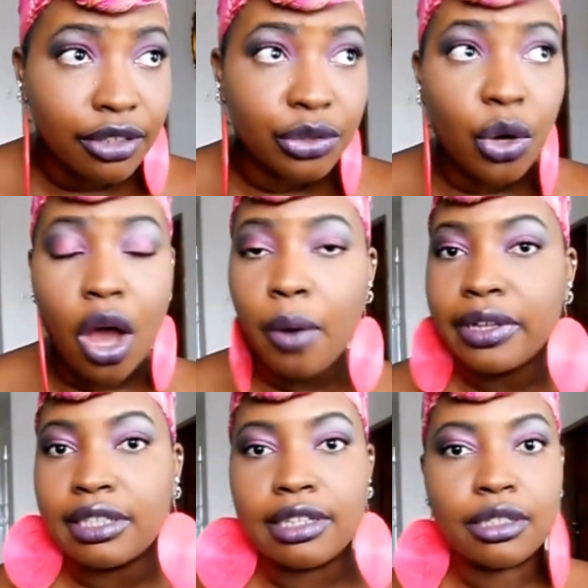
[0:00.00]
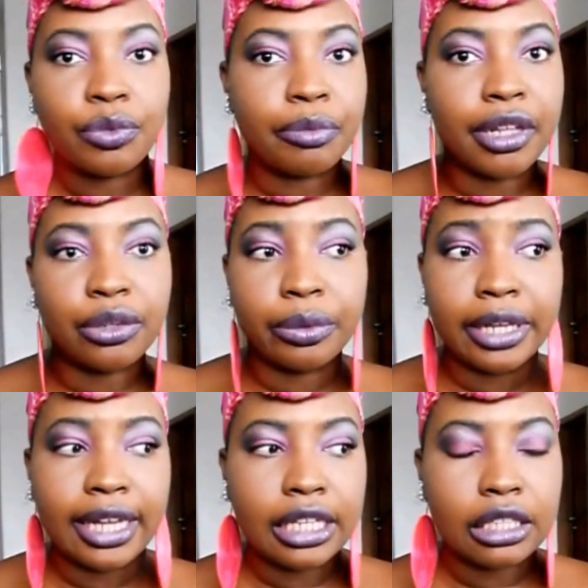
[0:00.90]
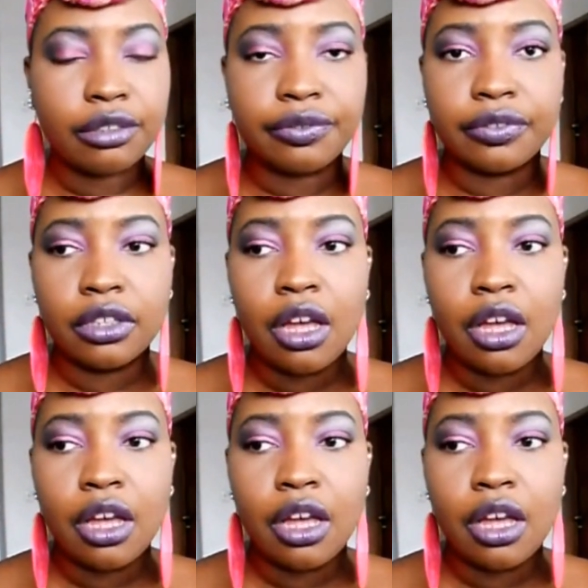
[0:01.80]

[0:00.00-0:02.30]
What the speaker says: You always need to remain creative.